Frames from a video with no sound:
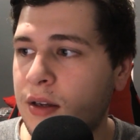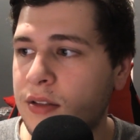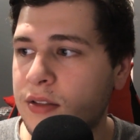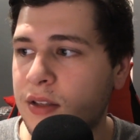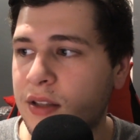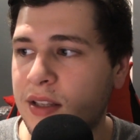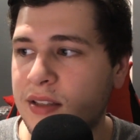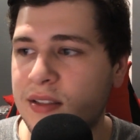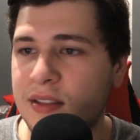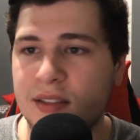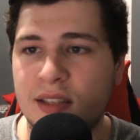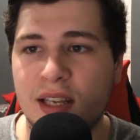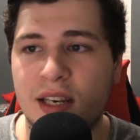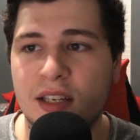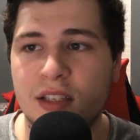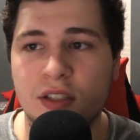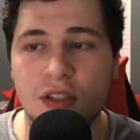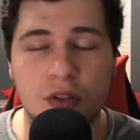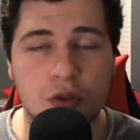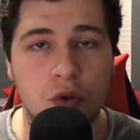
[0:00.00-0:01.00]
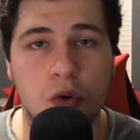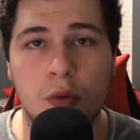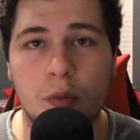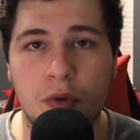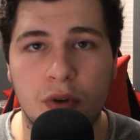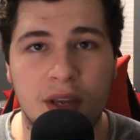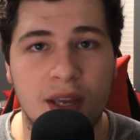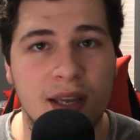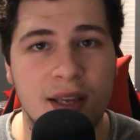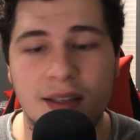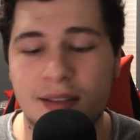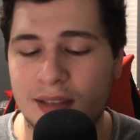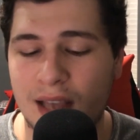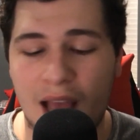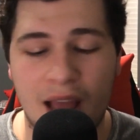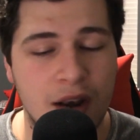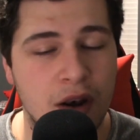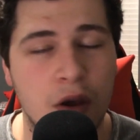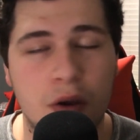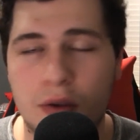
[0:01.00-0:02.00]
So this is hitting just normal keys.
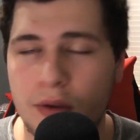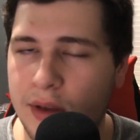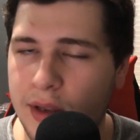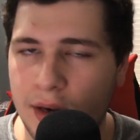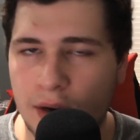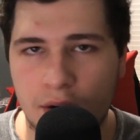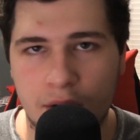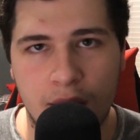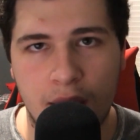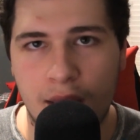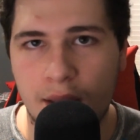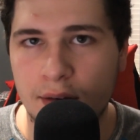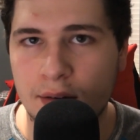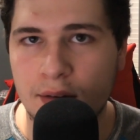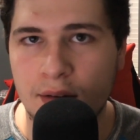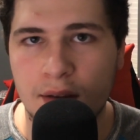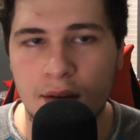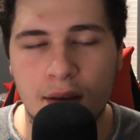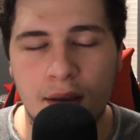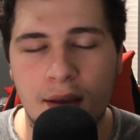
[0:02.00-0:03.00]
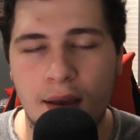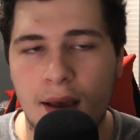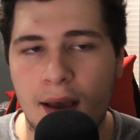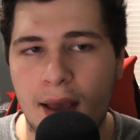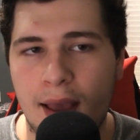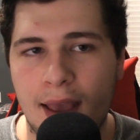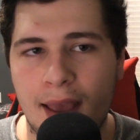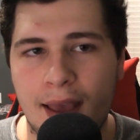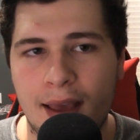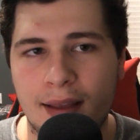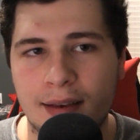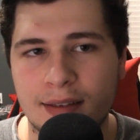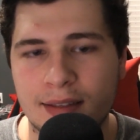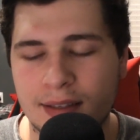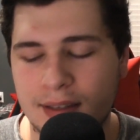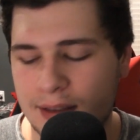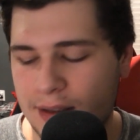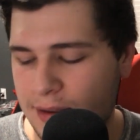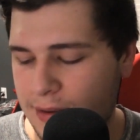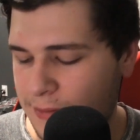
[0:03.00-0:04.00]
I know you can hear that.
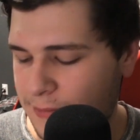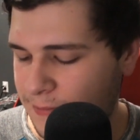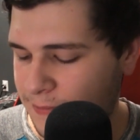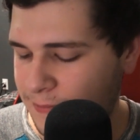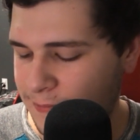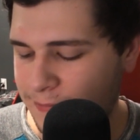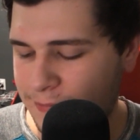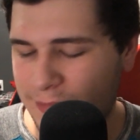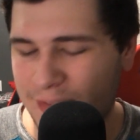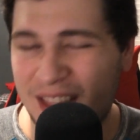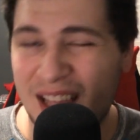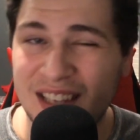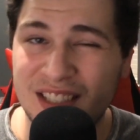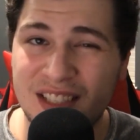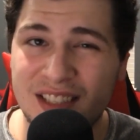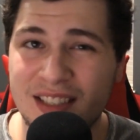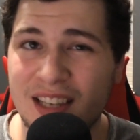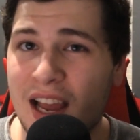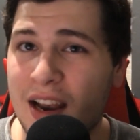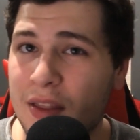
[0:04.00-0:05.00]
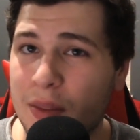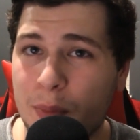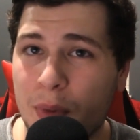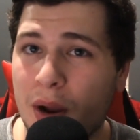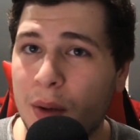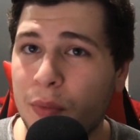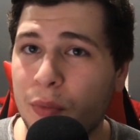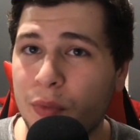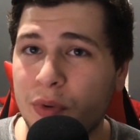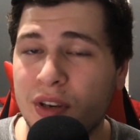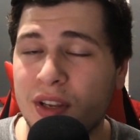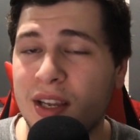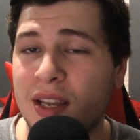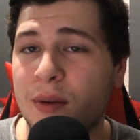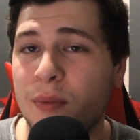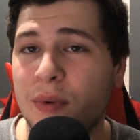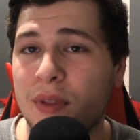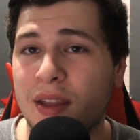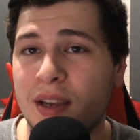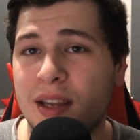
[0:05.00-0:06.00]
And that's just kind of the problem when you
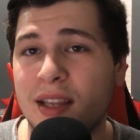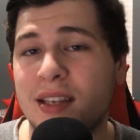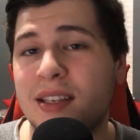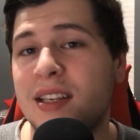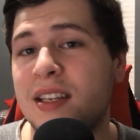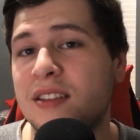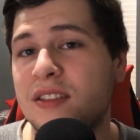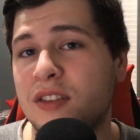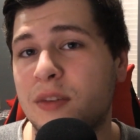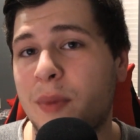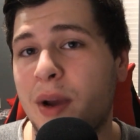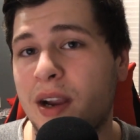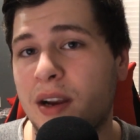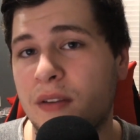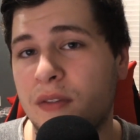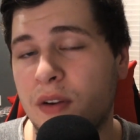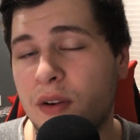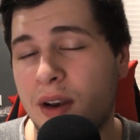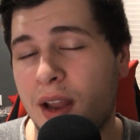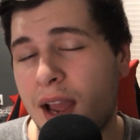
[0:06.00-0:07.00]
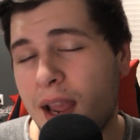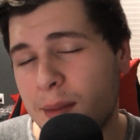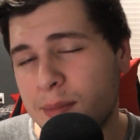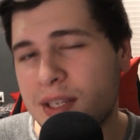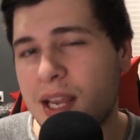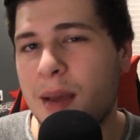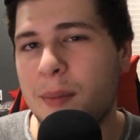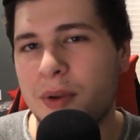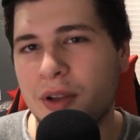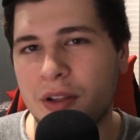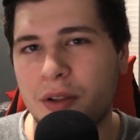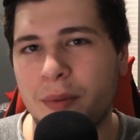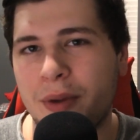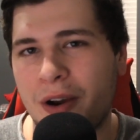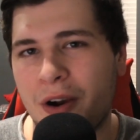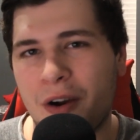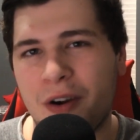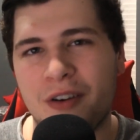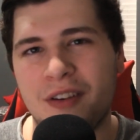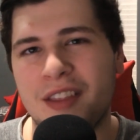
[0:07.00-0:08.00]
get with a condenser microphone. Now, I am tapping a little
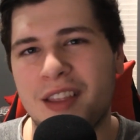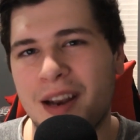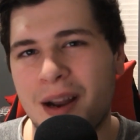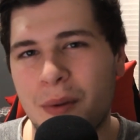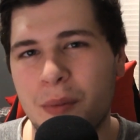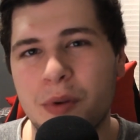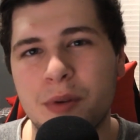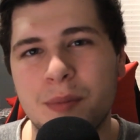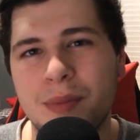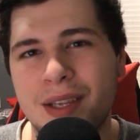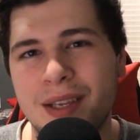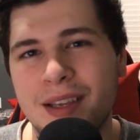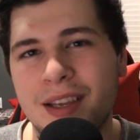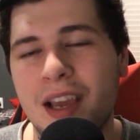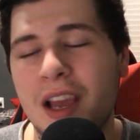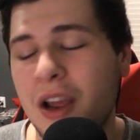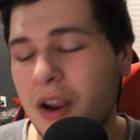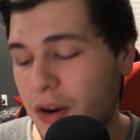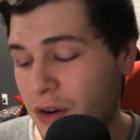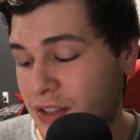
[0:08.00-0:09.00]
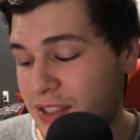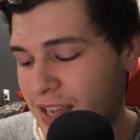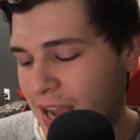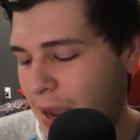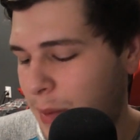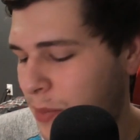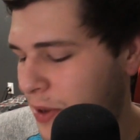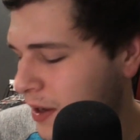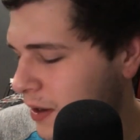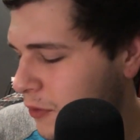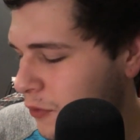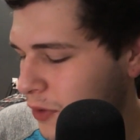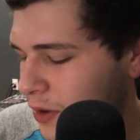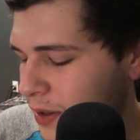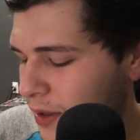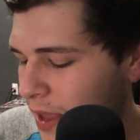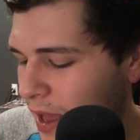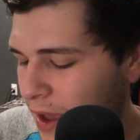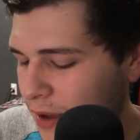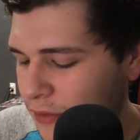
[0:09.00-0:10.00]
bit harder than I would be typing in
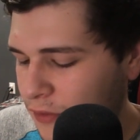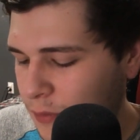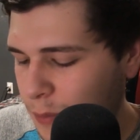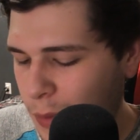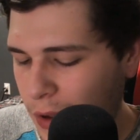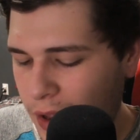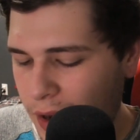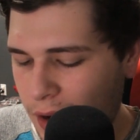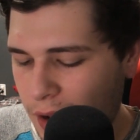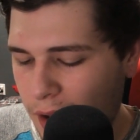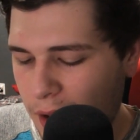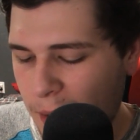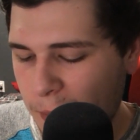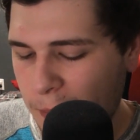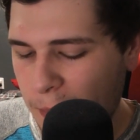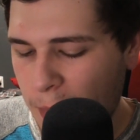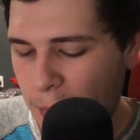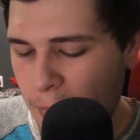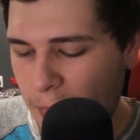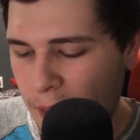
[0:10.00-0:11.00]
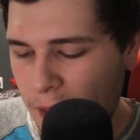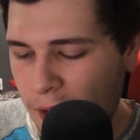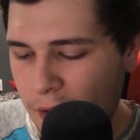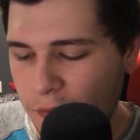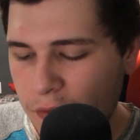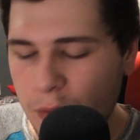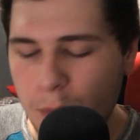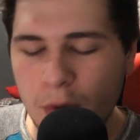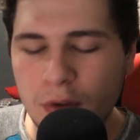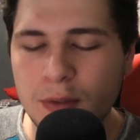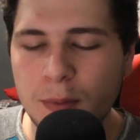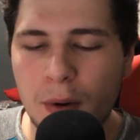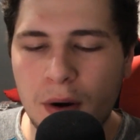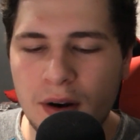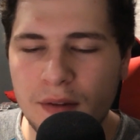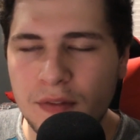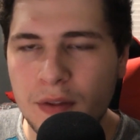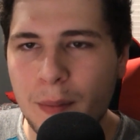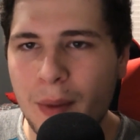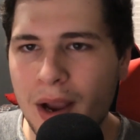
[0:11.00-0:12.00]
real life. But for the most part,
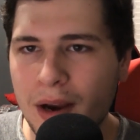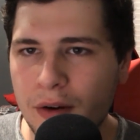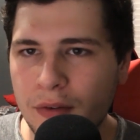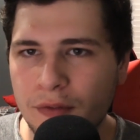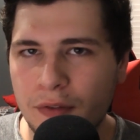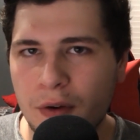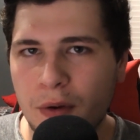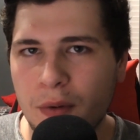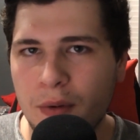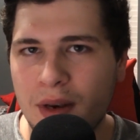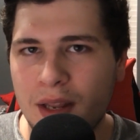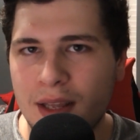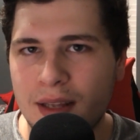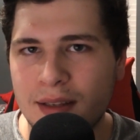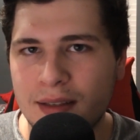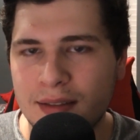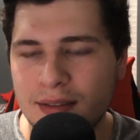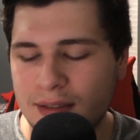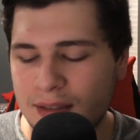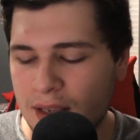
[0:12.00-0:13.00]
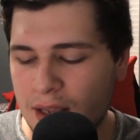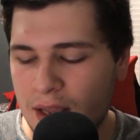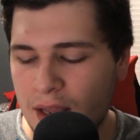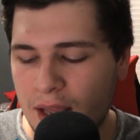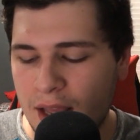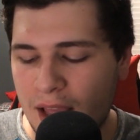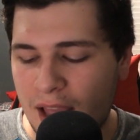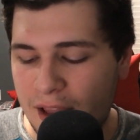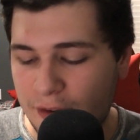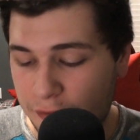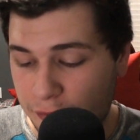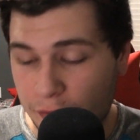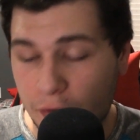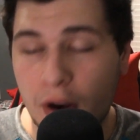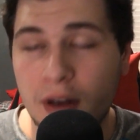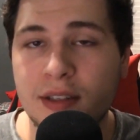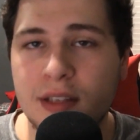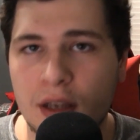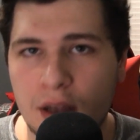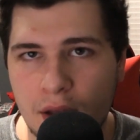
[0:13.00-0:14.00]
if the microphone is in
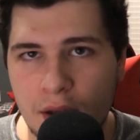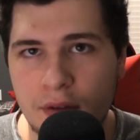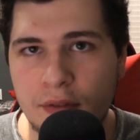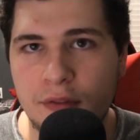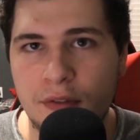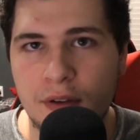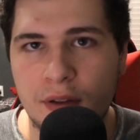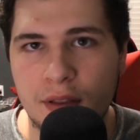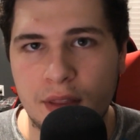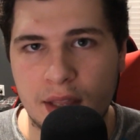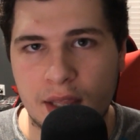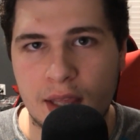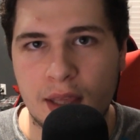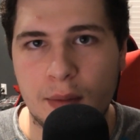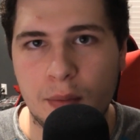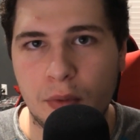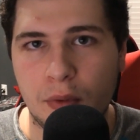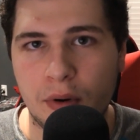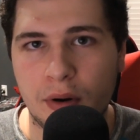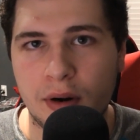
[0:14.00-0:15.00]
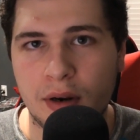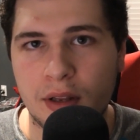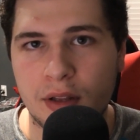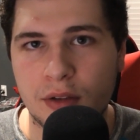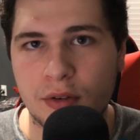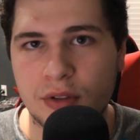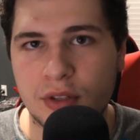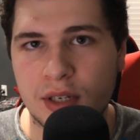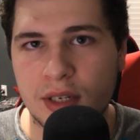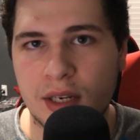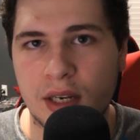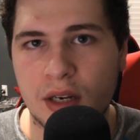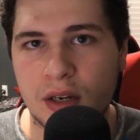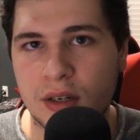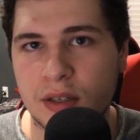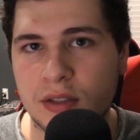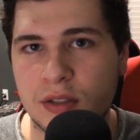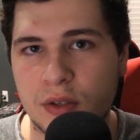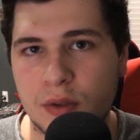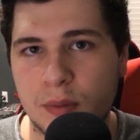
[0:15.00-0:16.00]
front of the keyboard, you shouldn't hear
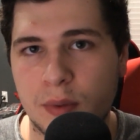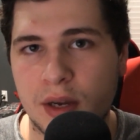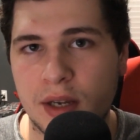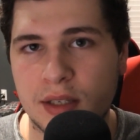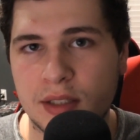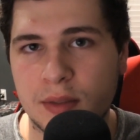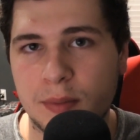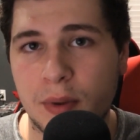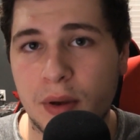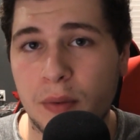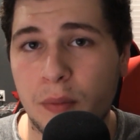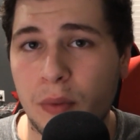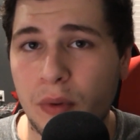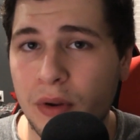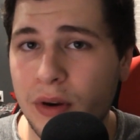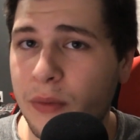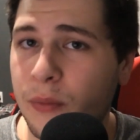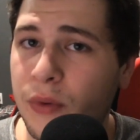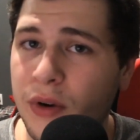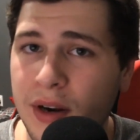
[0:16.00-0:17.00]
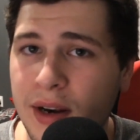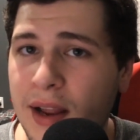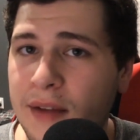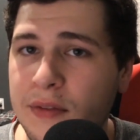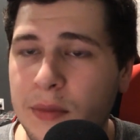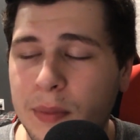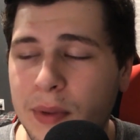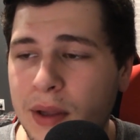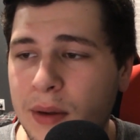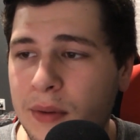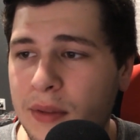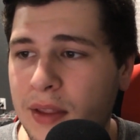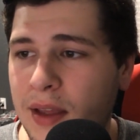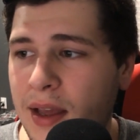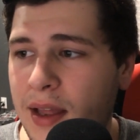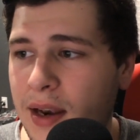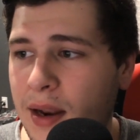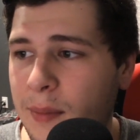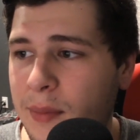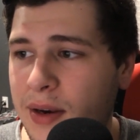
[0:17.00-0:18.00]
it too much. But we're going to have to play with
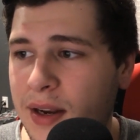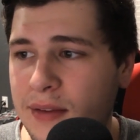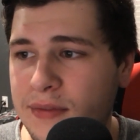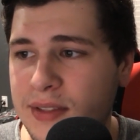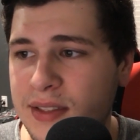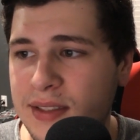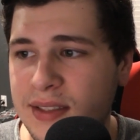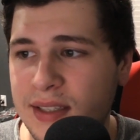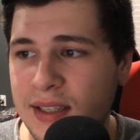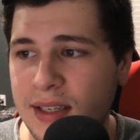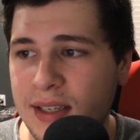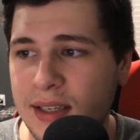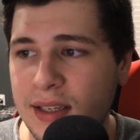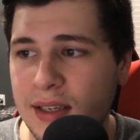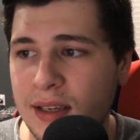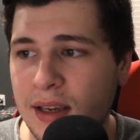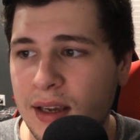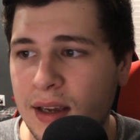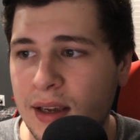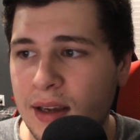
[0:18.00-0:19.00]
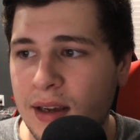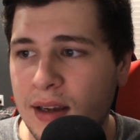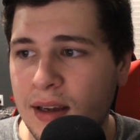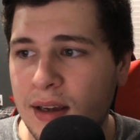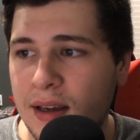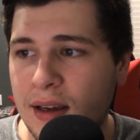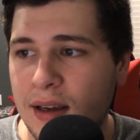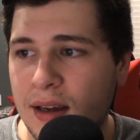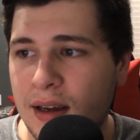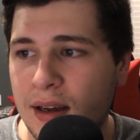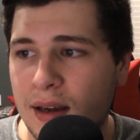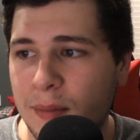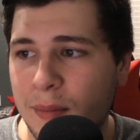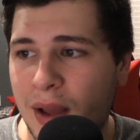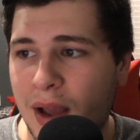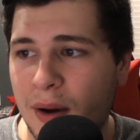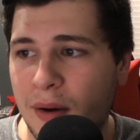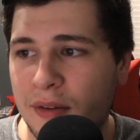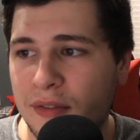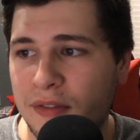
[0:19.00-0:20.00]
that. I'm going to have to see
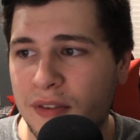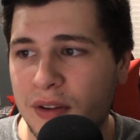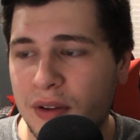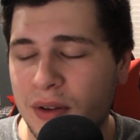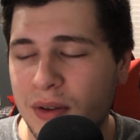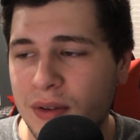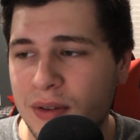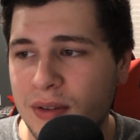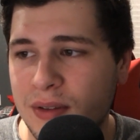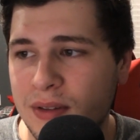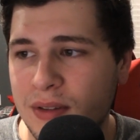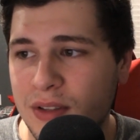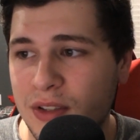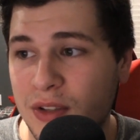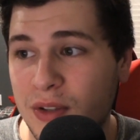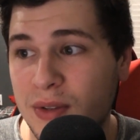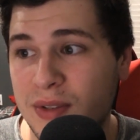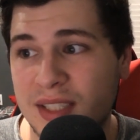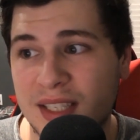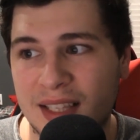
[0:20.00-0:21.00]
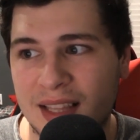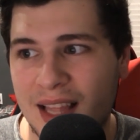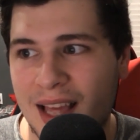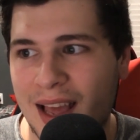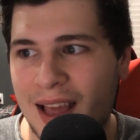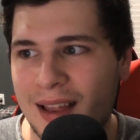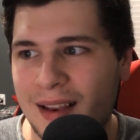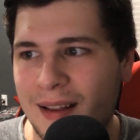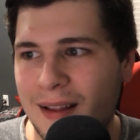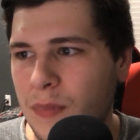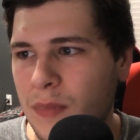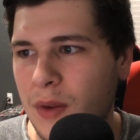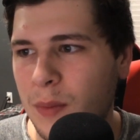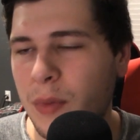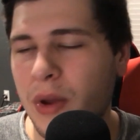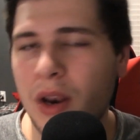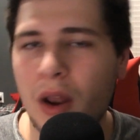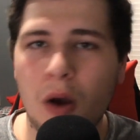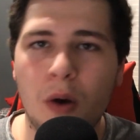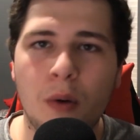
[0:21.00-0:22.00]
how I feel using that. But